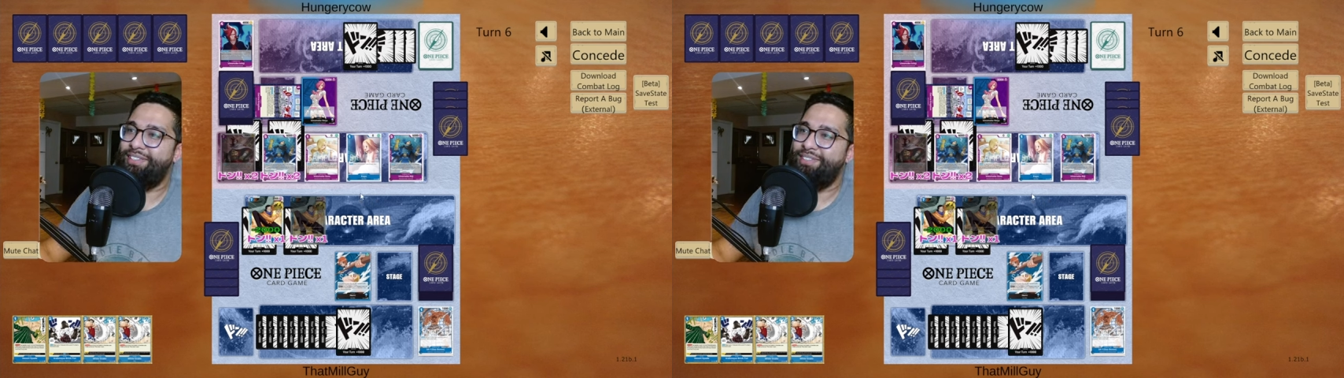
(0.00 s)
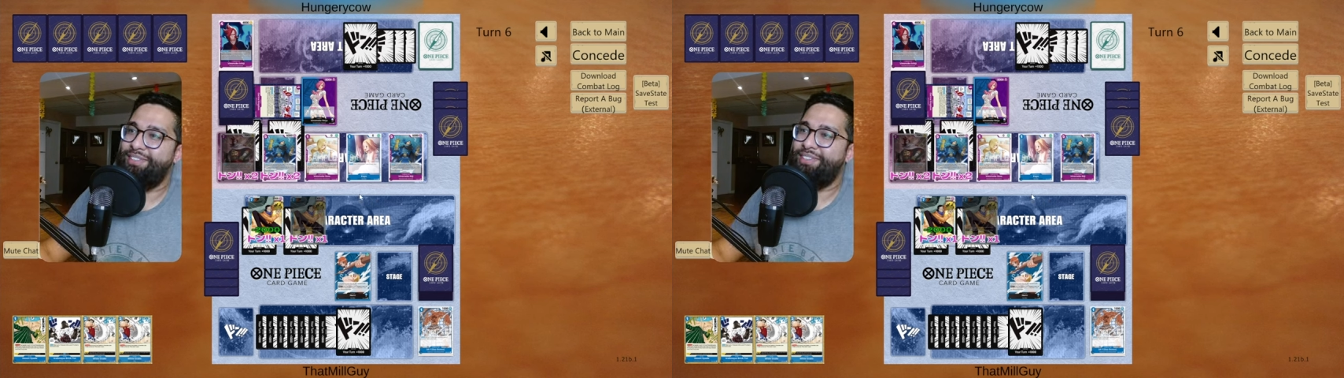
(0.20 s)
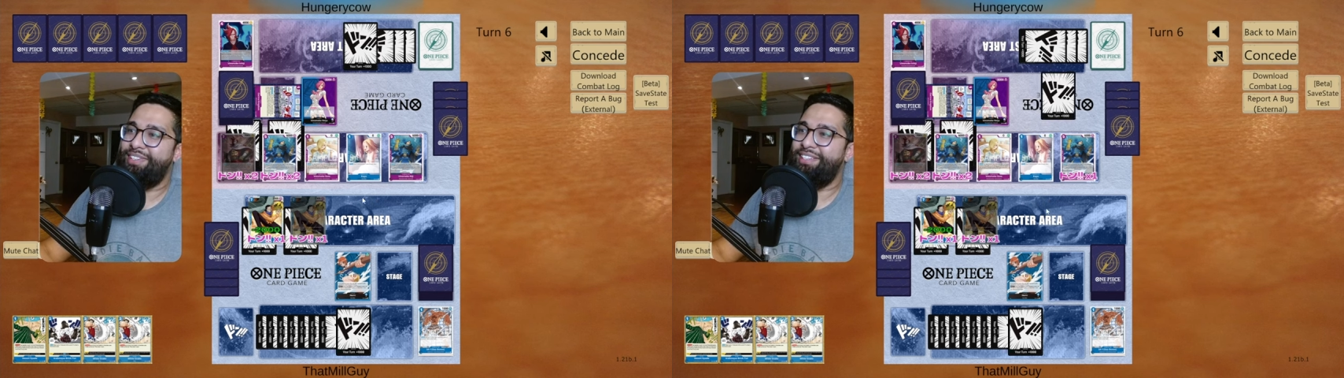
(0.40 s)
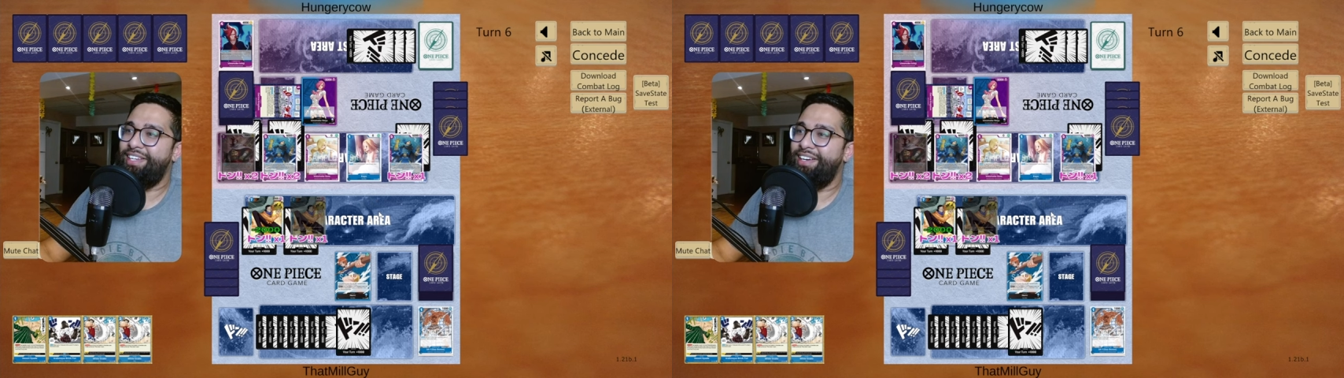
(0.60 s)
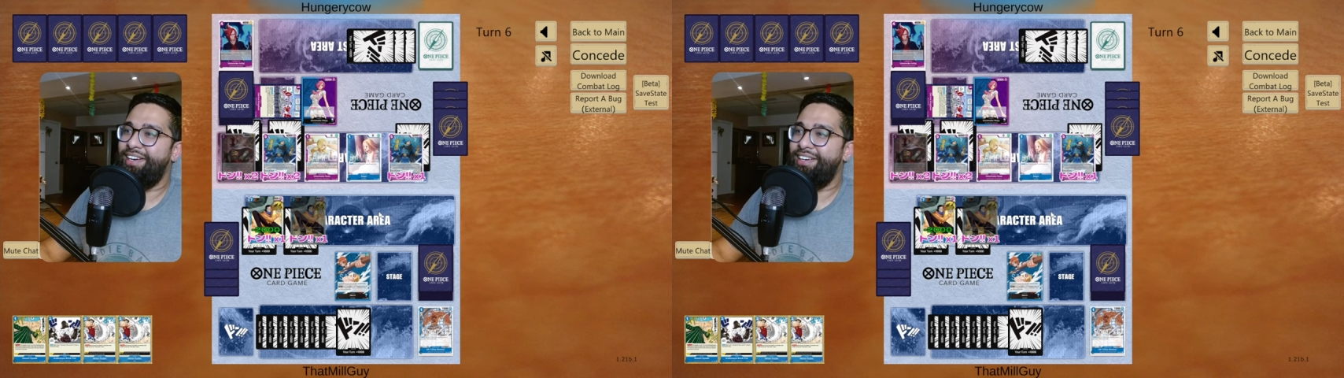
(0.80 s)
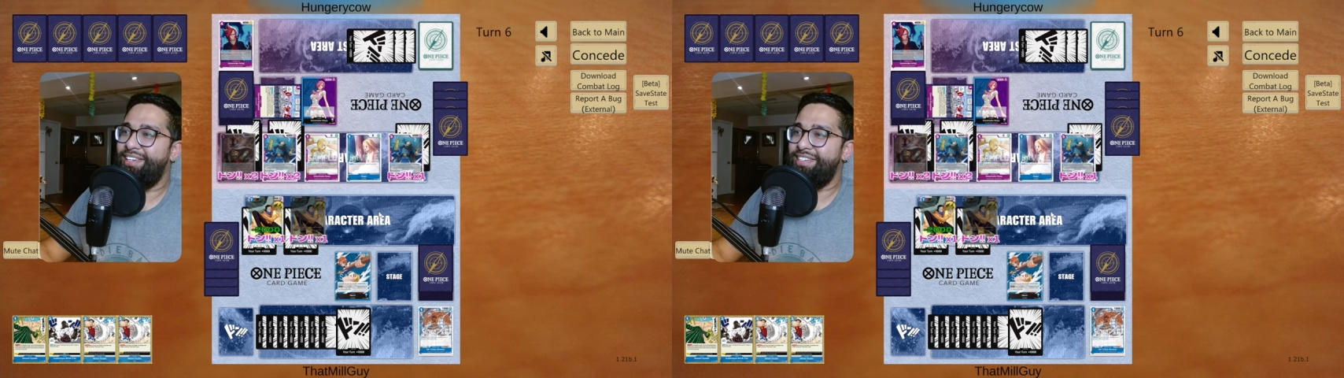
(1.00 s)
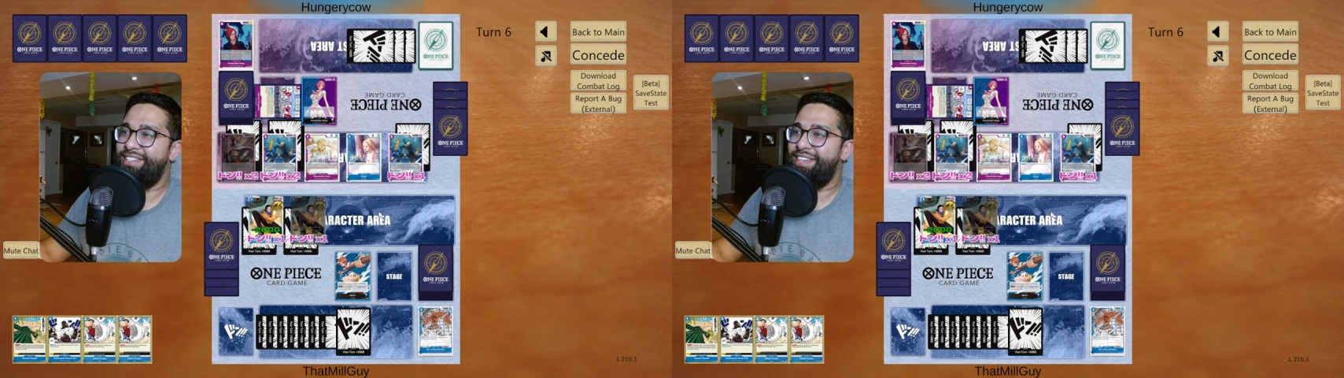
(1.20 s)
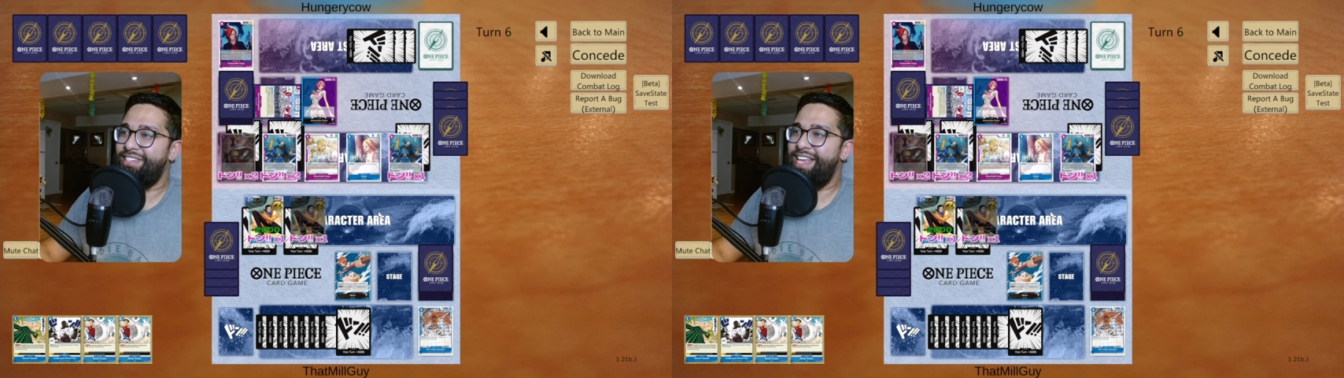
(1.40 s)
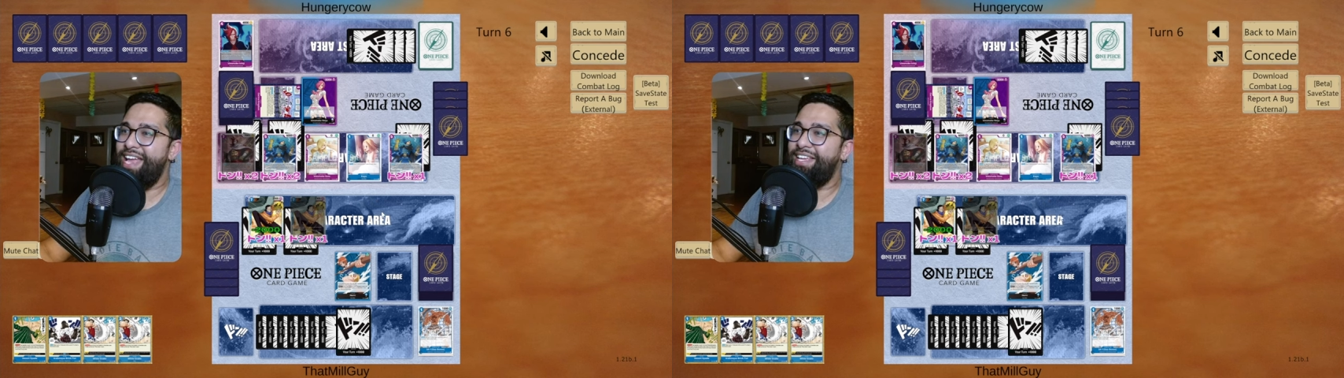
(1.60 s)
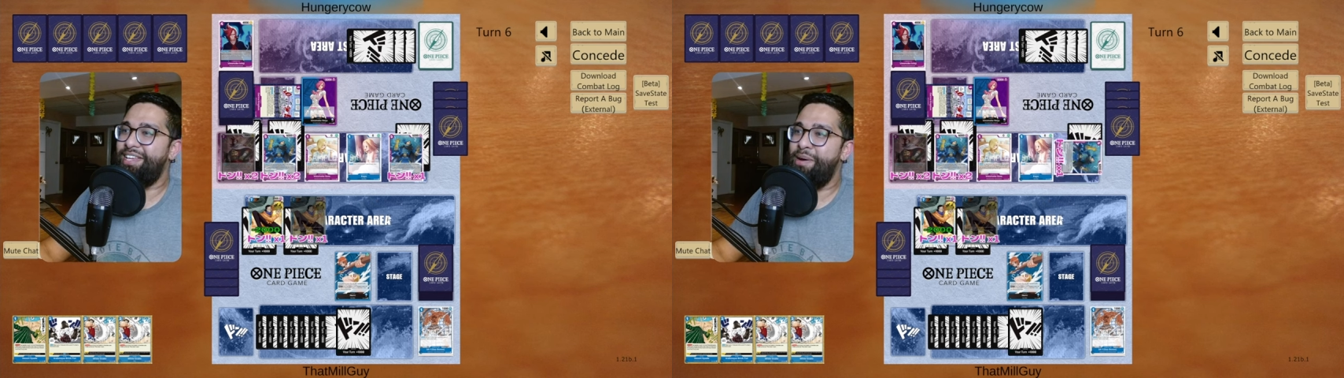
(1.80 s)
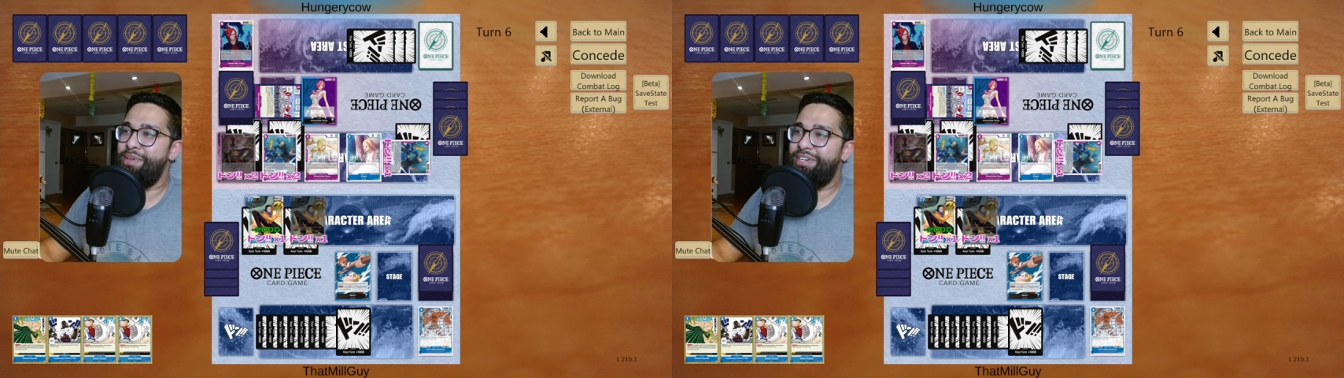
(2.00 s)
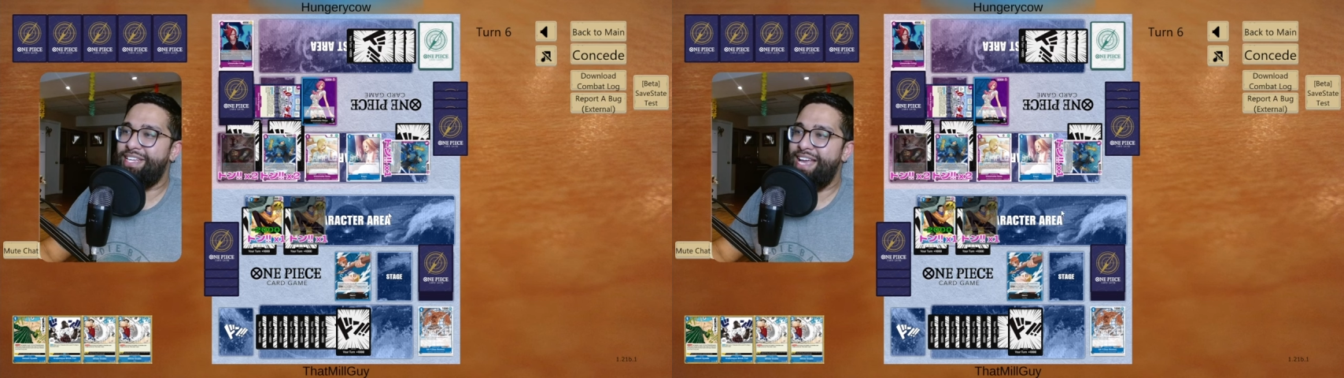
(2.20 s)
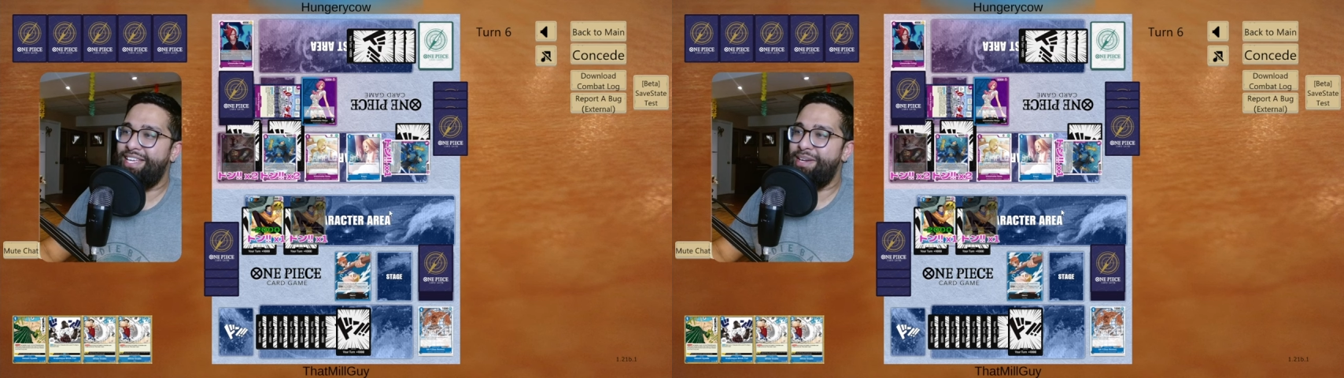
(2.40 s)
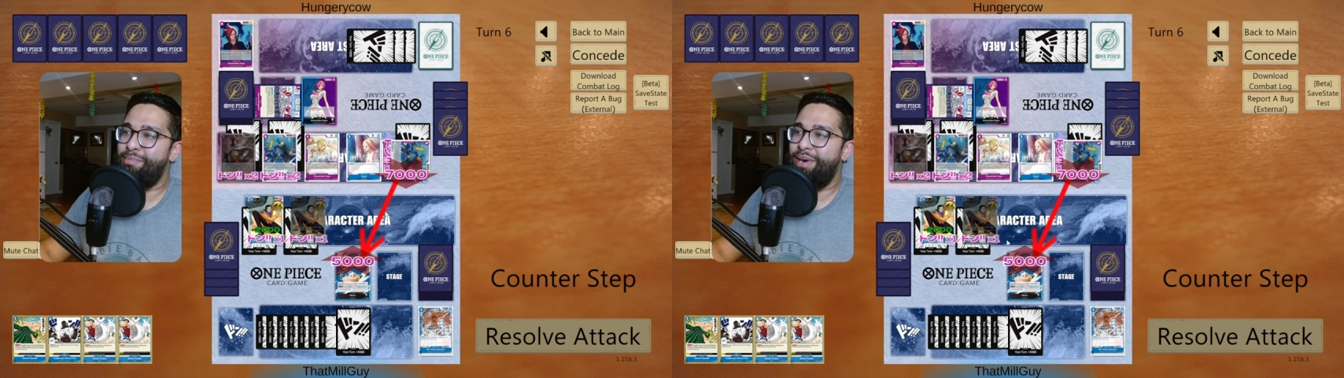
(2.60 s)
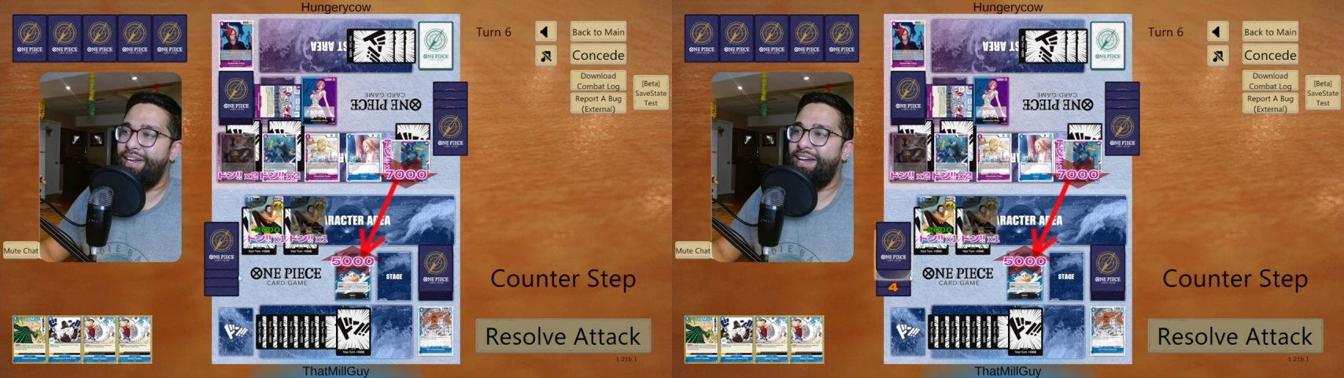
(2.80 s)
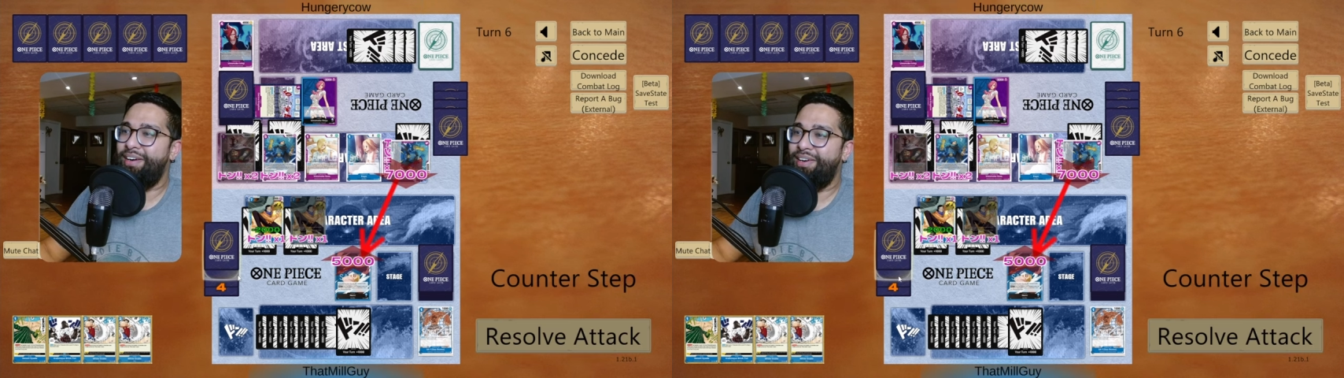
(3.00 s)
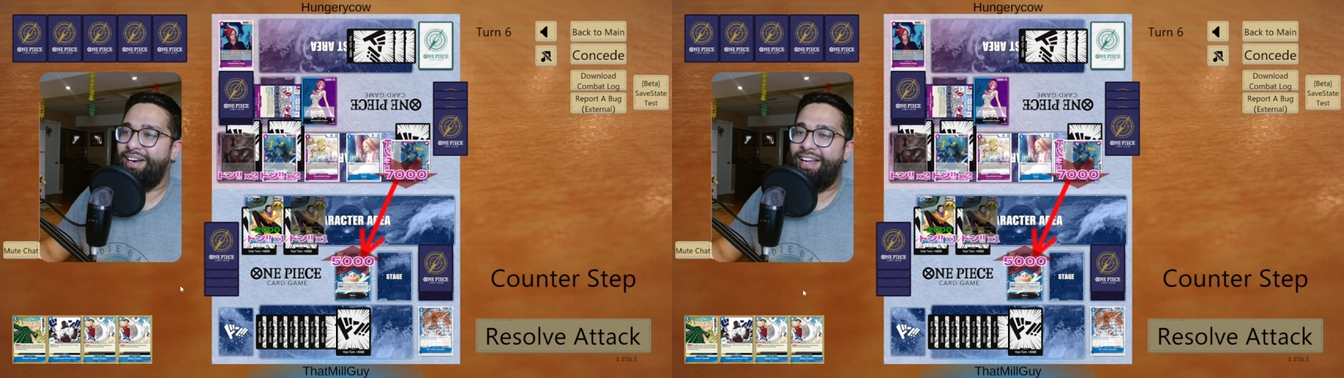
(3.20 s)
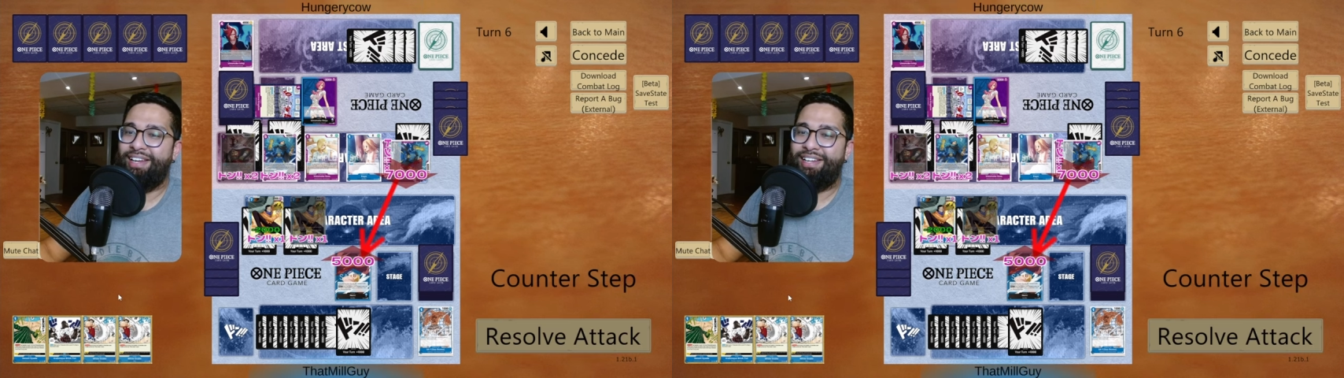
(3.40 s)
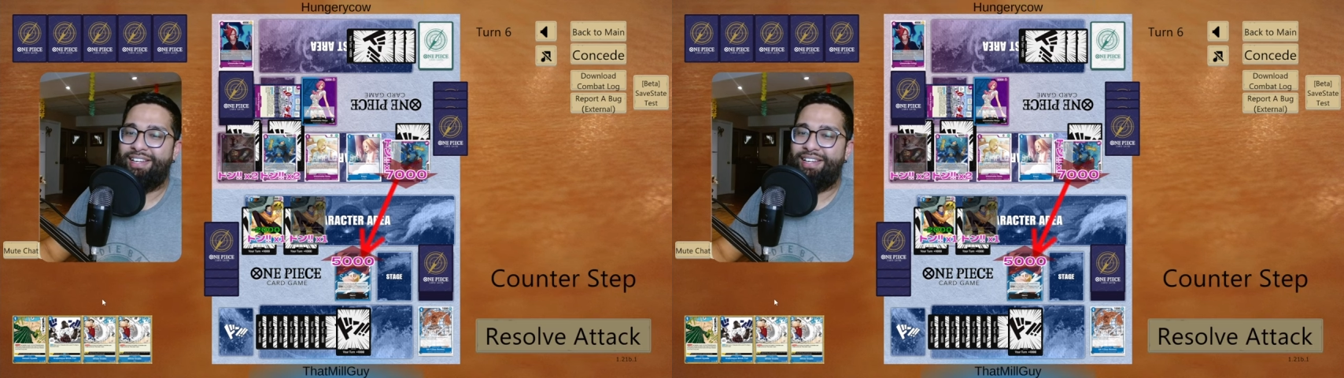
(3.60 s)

oh lord, they are they're they're tanking up. They're tanking up right now. All right.